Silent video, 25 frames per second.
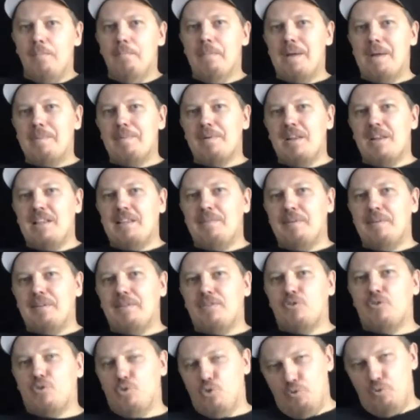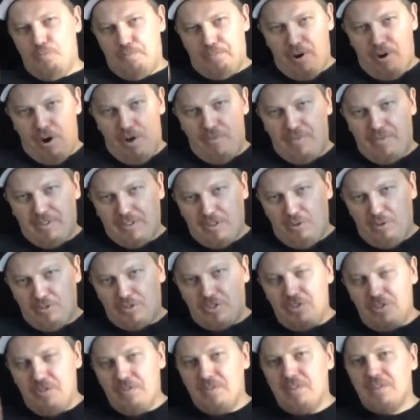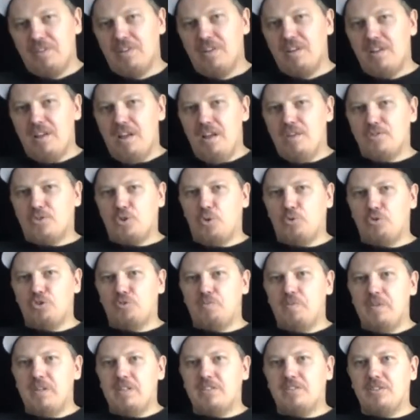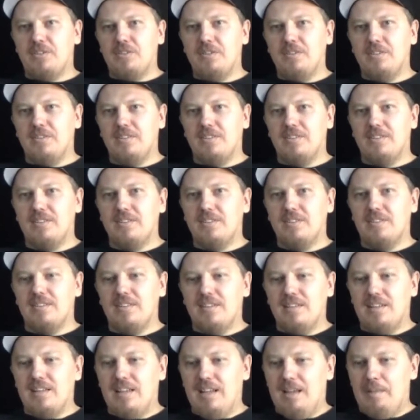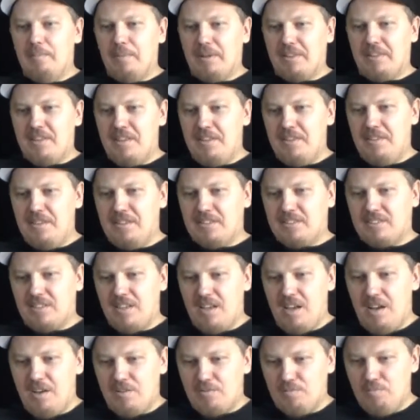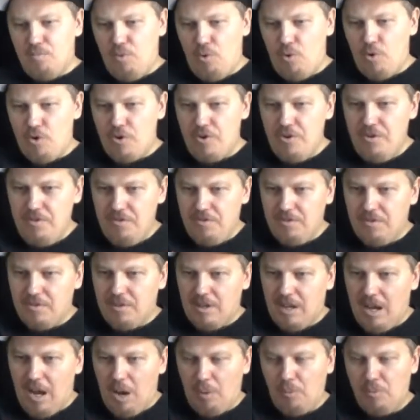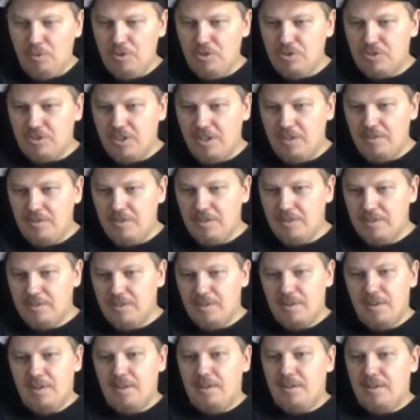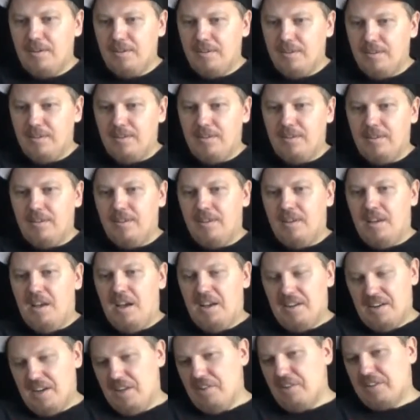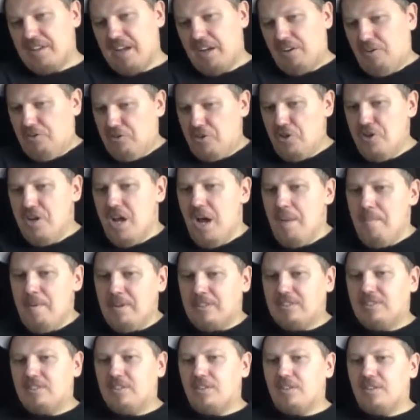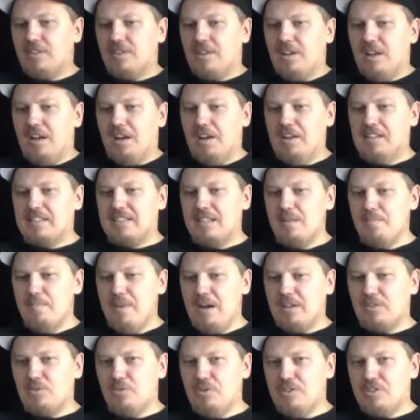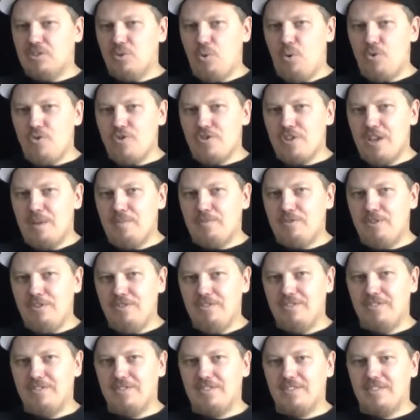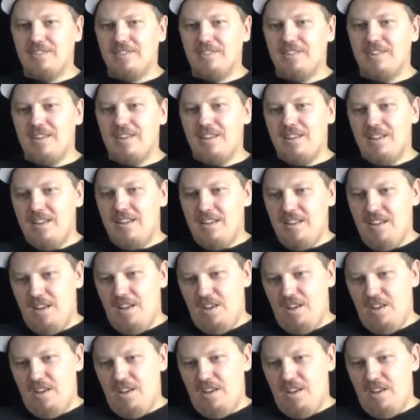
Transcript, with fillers: Maybe a little bit too perfect, also, so to speak. So, but this have more. How would you say? Another kind of dynamics. Listening back to this audio tape, so. Yeah.